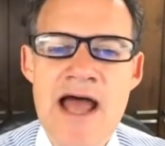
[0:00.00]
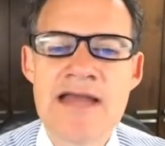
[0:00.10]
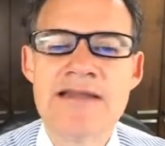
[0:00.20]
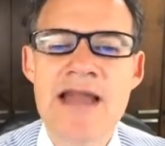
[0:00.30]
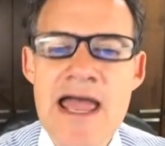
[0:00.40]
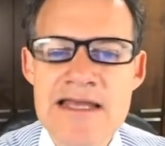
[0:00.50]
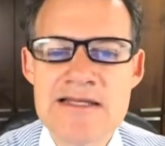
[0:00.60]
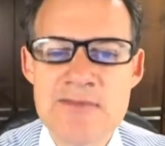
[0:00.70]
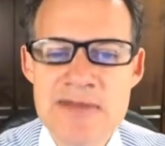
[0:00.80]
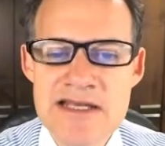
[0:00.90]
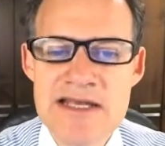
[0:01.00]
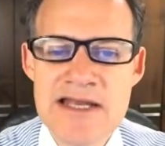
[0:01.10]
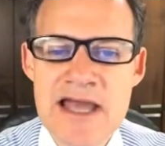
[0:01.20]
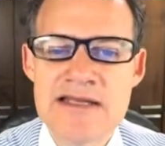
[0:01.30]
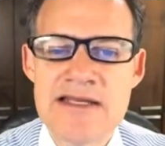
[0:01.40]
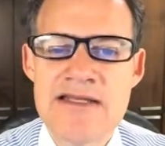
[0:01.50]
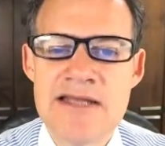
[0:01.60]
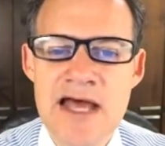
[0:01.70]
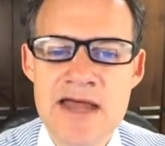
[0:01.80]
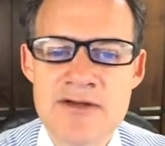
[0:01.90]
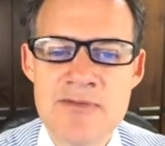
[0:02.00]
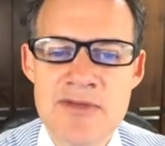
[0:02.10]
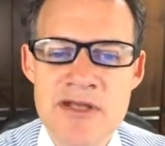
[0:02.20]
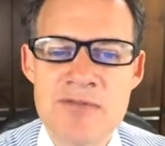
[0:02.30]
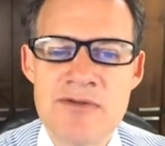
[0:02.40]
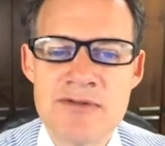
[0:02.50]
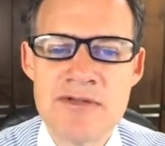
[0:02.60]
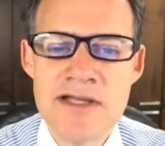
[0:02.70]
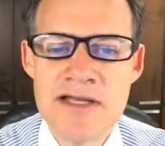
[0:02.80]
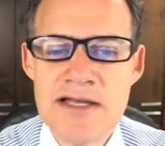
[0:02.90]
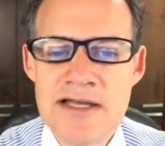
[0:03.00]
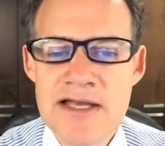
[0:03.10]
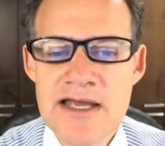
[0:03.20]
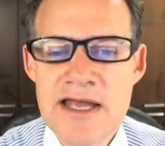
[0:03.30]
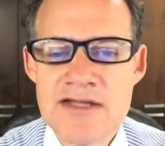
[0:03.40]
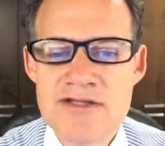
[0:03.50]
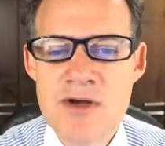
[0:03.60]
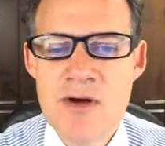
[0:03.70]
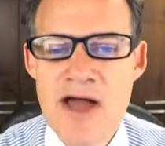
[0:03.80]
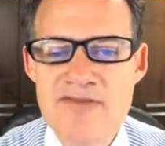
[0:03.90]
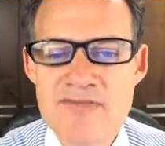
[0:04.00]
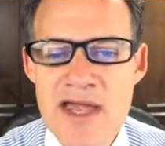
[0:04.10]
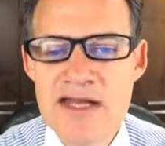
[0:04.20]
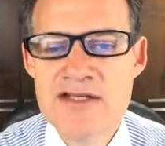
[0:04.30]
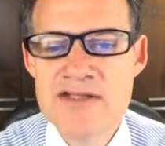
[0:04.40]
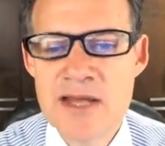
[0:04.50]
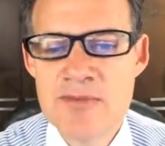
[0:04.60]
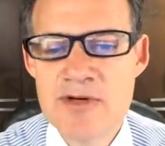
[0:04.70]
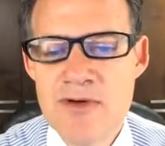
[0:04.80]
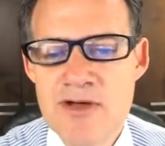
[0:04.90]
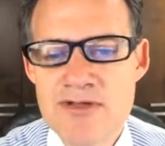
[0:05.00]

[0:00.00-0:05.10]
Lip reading: I like to be connected to other people, and so I've managed that pretty well.